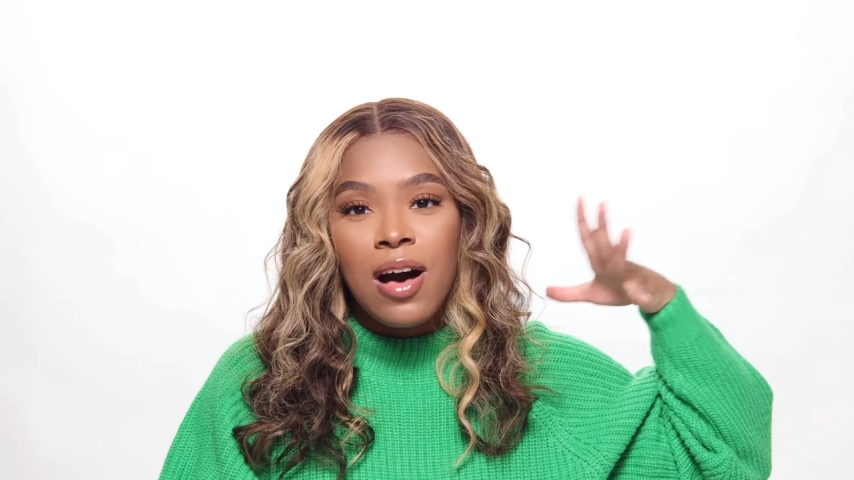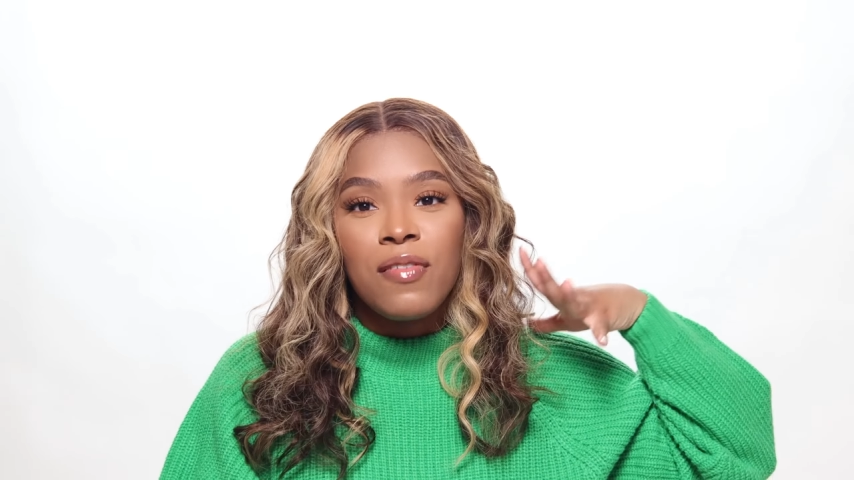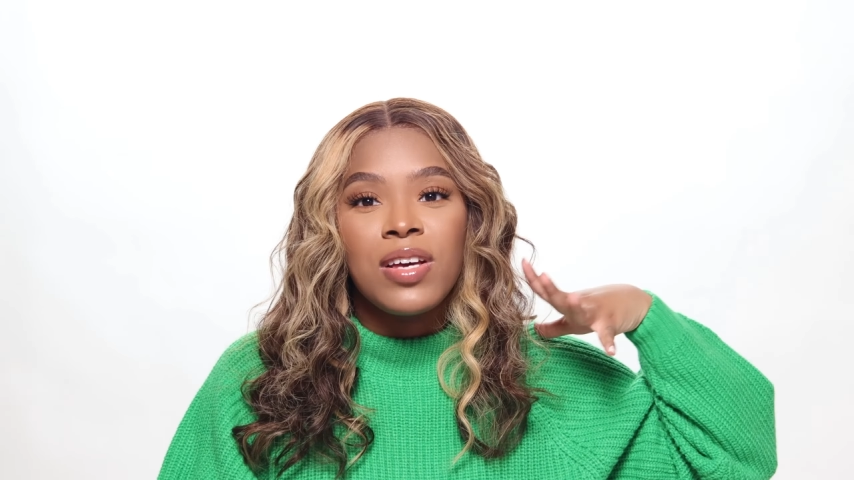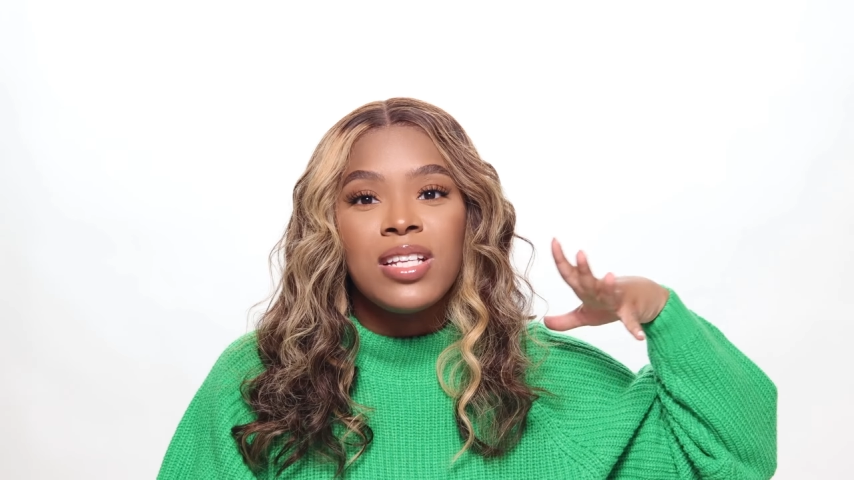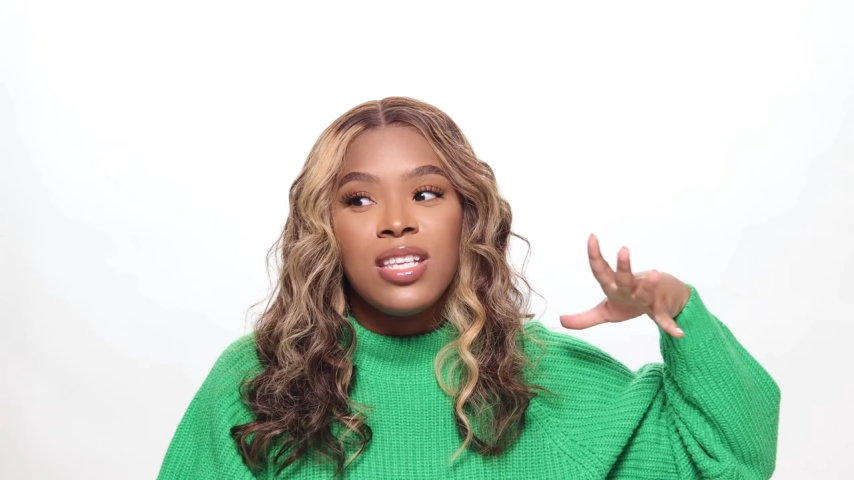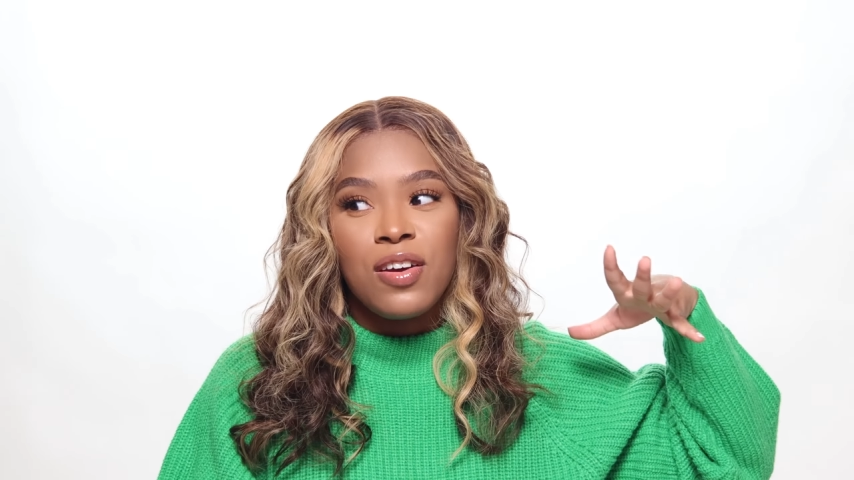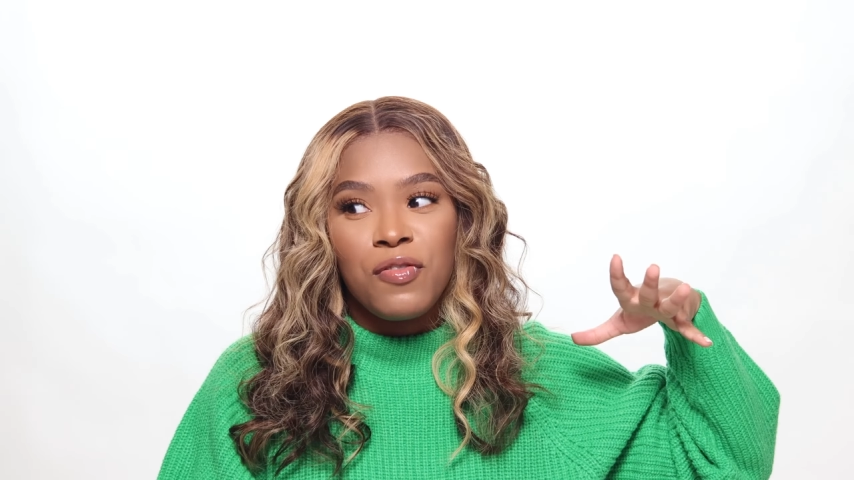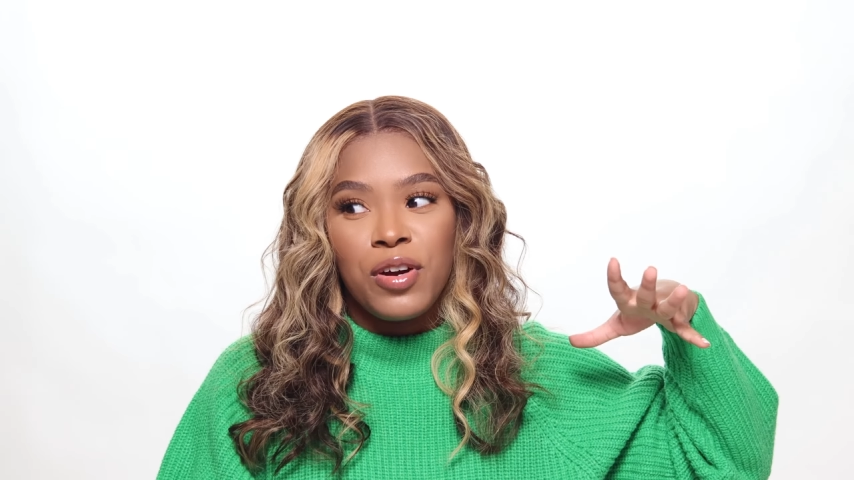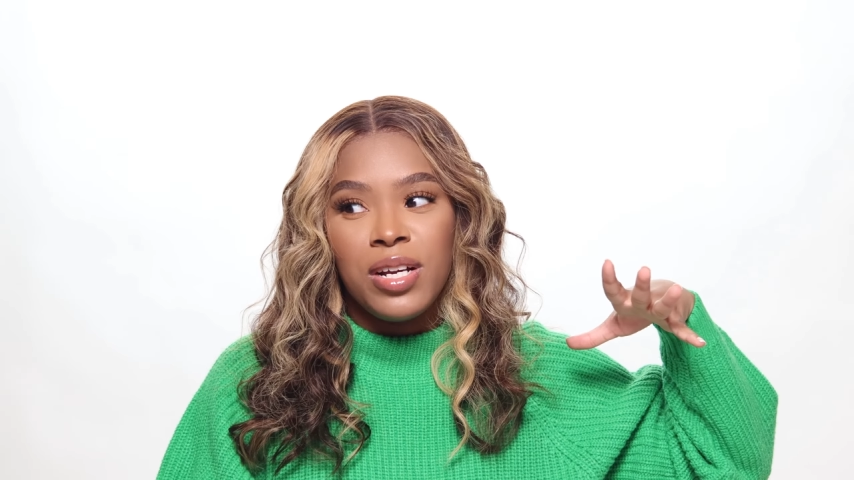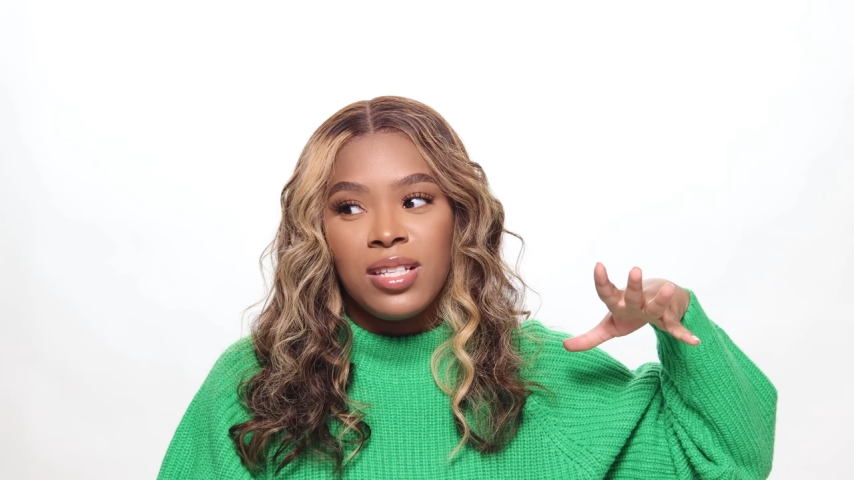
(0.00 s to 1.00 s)
of
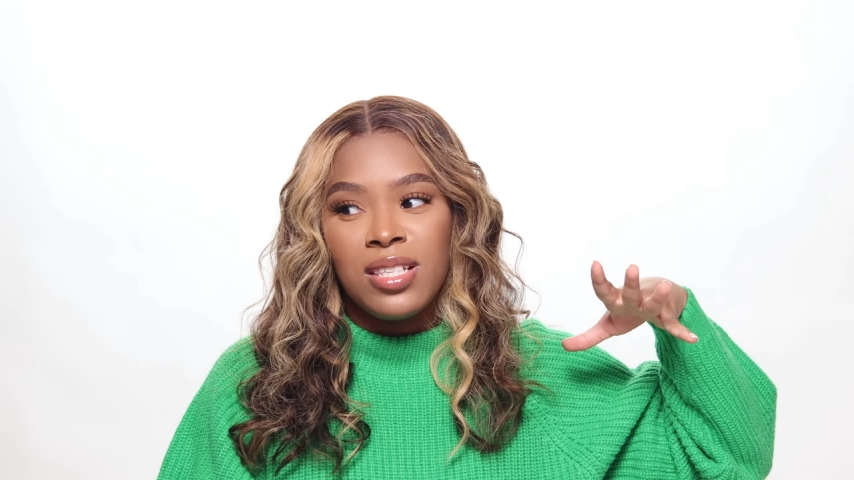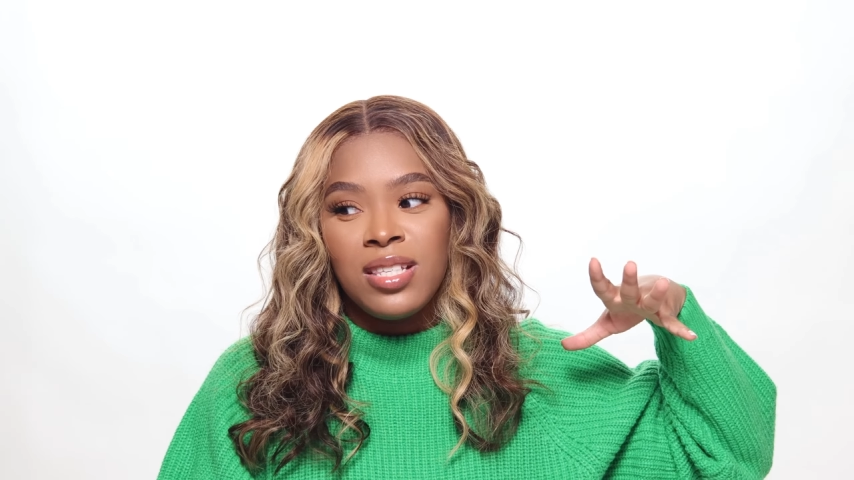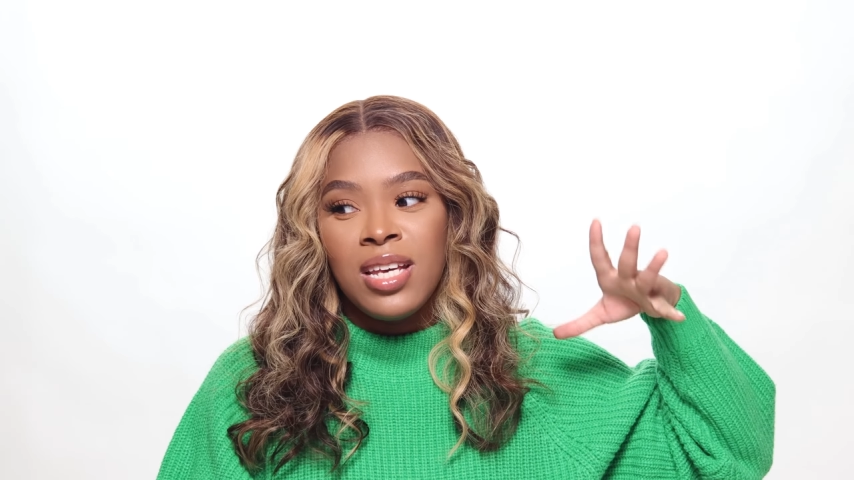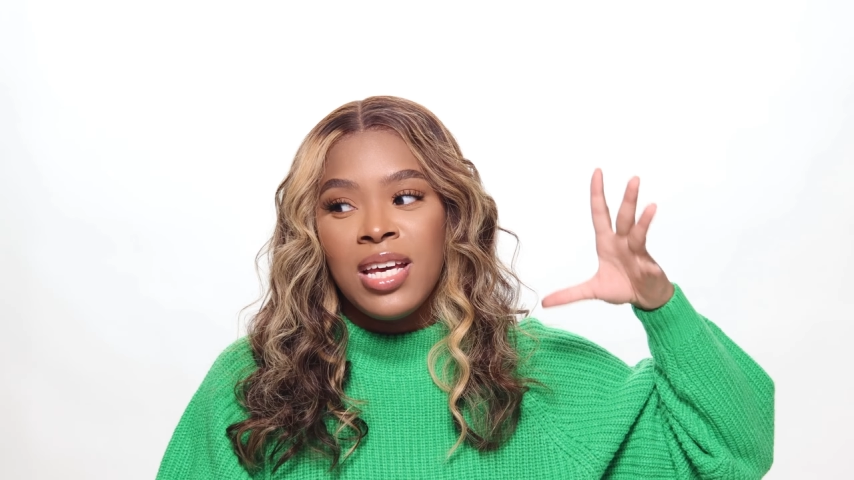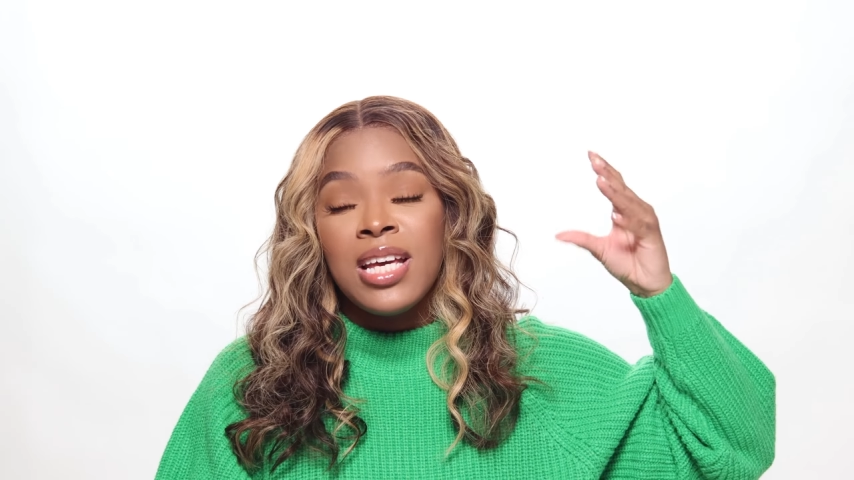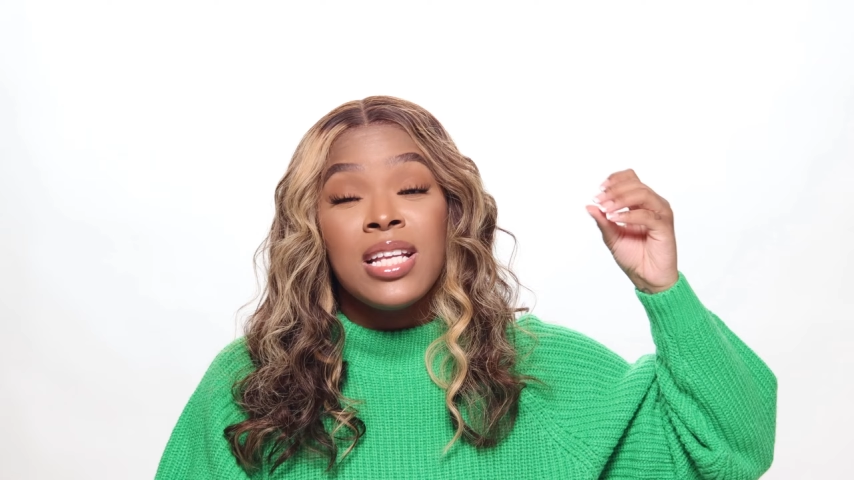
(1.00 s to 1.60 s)
difference